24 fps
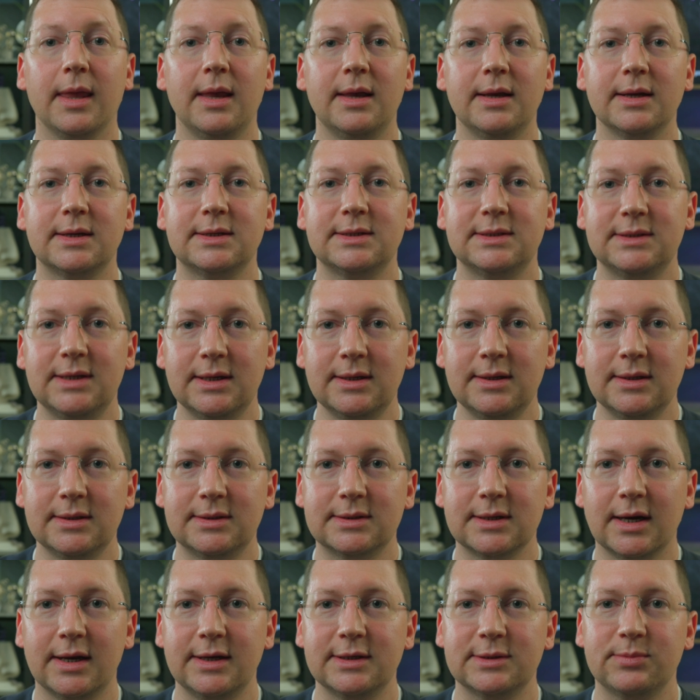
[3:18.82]
Extended
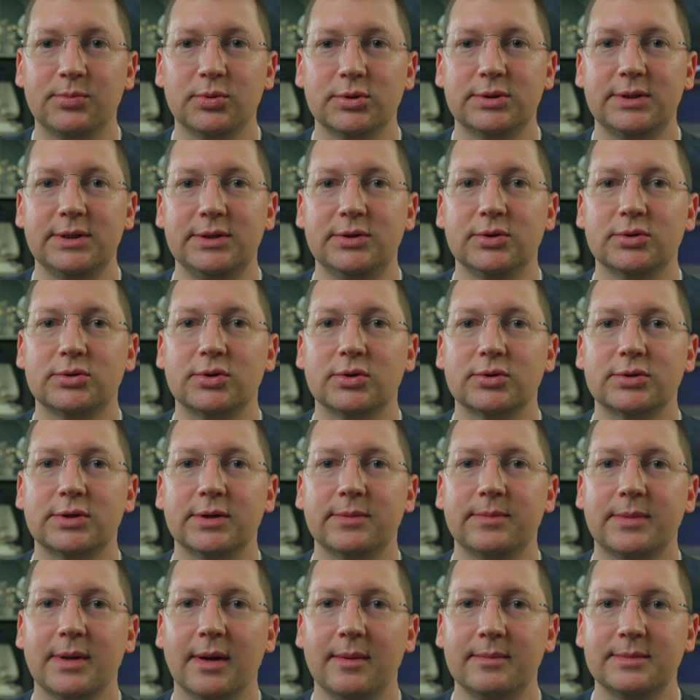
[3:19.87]
sinus procedures are
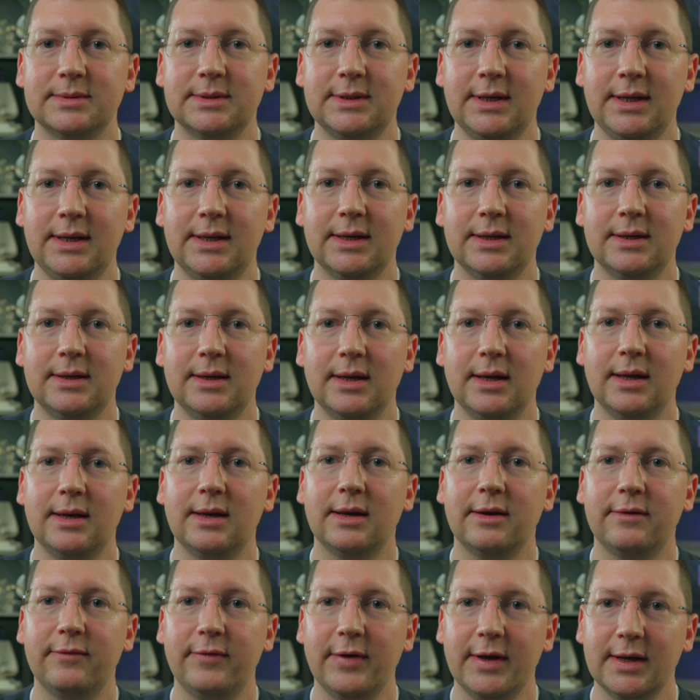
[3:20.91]
sometimes needed in
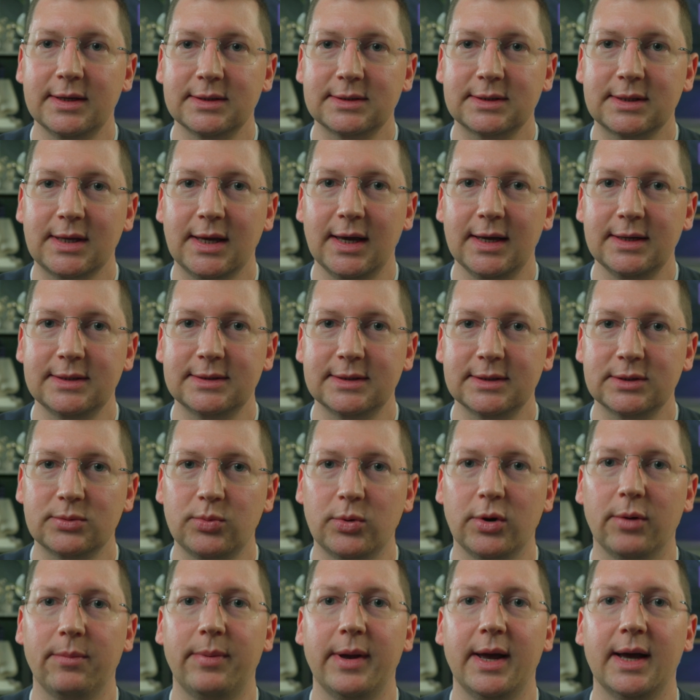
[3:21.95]
advanced cases
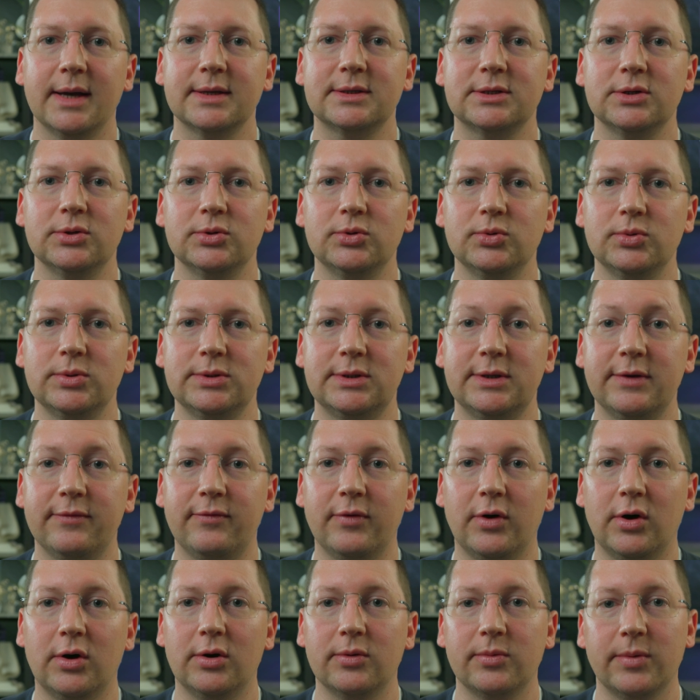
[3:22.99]
where past surgeries have
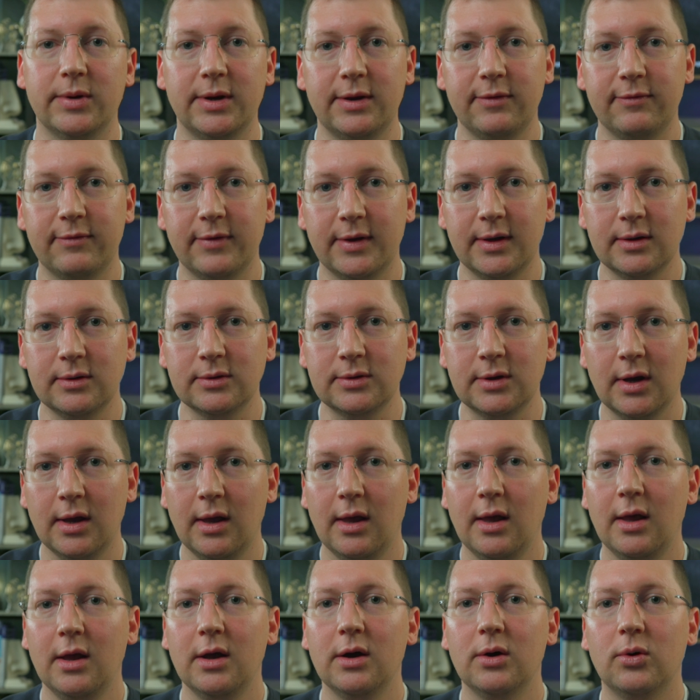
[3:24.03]
already failed,
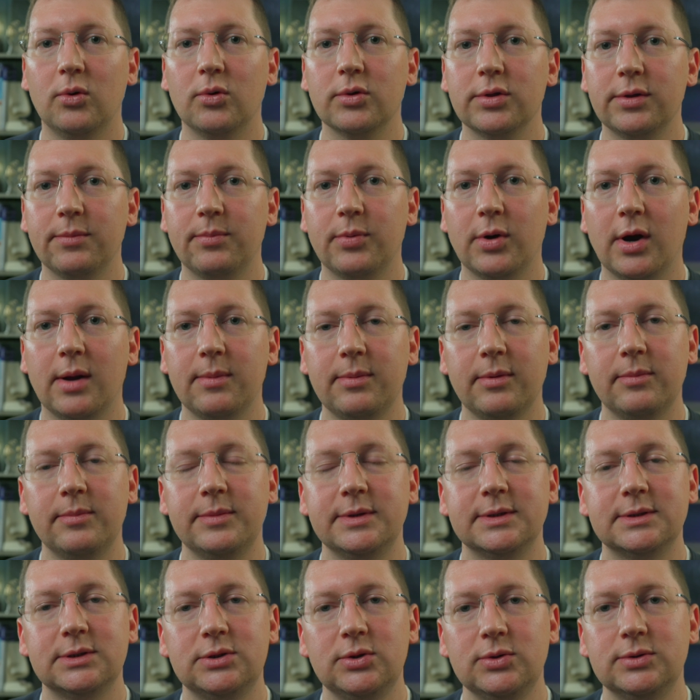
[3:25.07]
or the problem
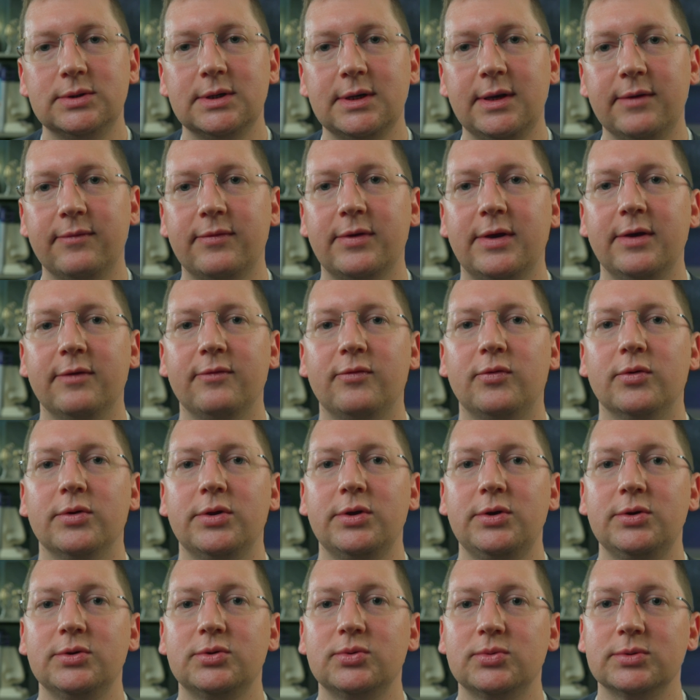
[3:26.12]
is too significant for
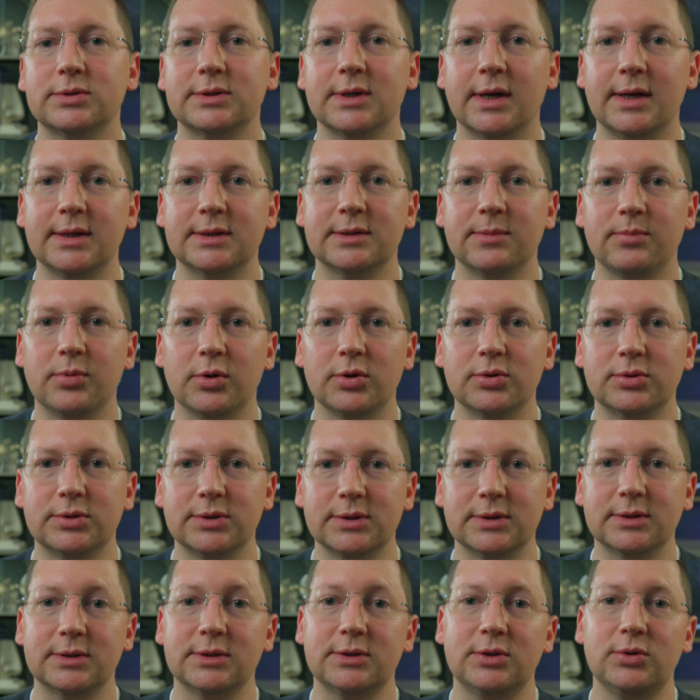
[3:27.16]
the usual sinus
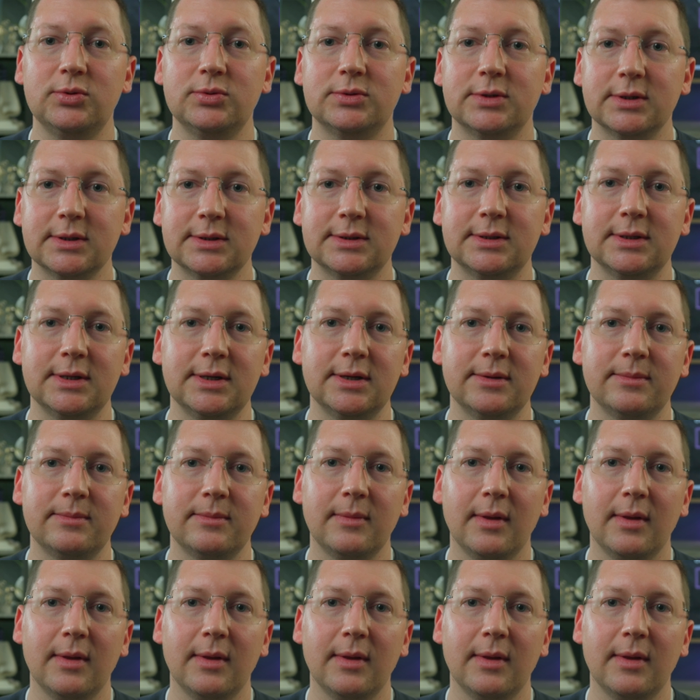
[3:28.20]
approaches to succeed.